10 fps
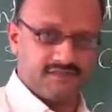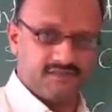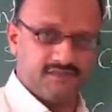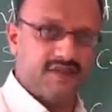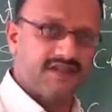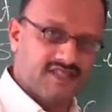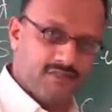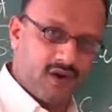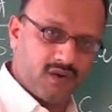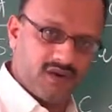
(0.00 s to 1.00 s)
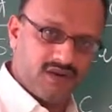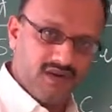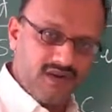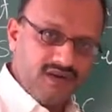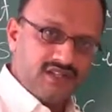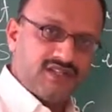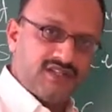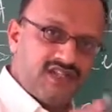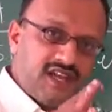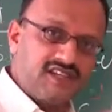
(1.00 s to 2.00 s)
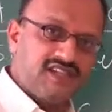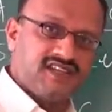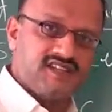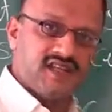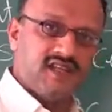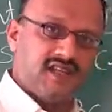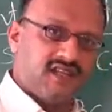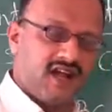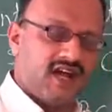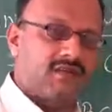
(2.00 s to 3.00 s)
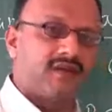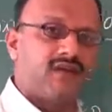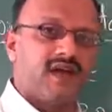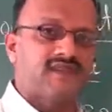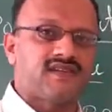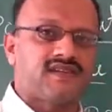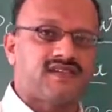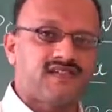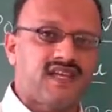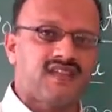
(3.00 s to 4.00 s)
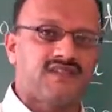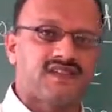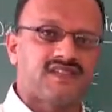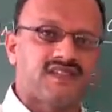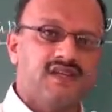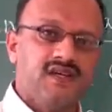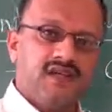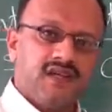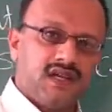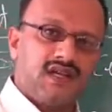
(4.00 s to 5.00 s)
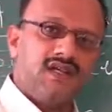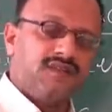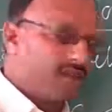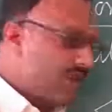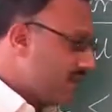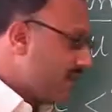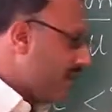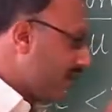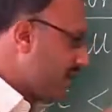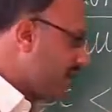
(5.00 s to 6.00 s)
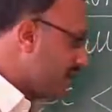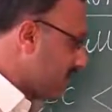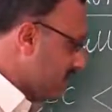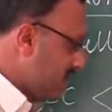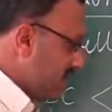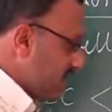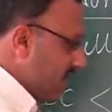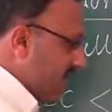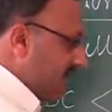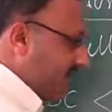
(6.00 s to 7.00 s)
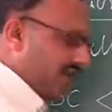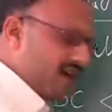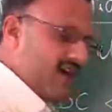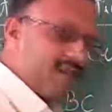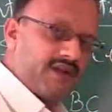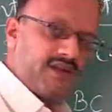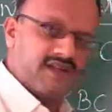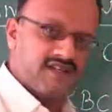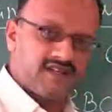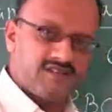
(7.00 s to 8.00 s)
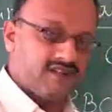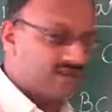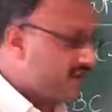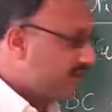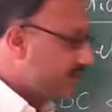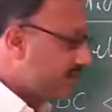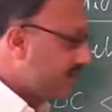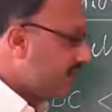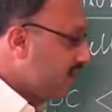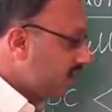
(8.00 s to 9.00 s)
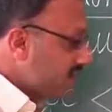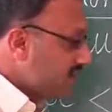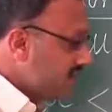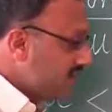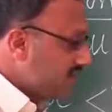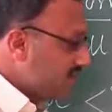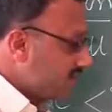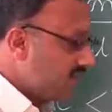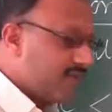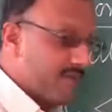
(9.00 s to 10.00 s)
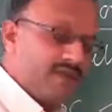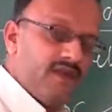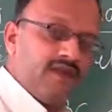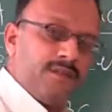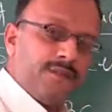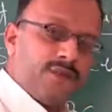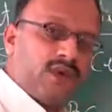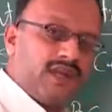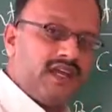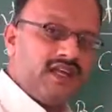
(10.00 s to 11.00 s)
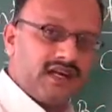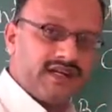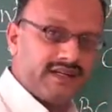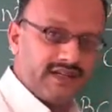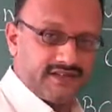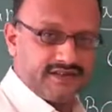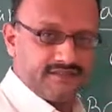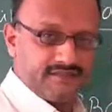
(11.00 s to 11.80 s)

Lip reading: Brings about changes in an amino acid sequence in the in a chain of amino acids, which is going to be changed in the protein content.